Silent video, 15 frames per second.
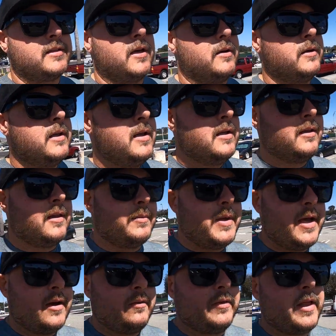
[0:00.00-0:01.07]
So let
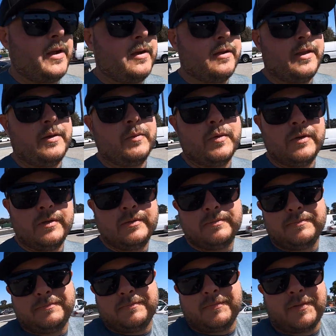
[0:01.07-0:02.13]
me head over there and then we'll
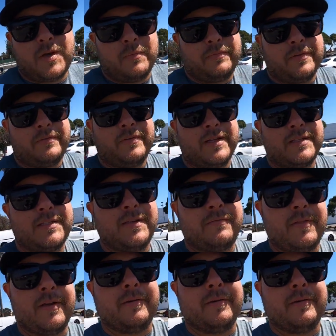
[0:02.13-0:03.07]
hopefully find stuff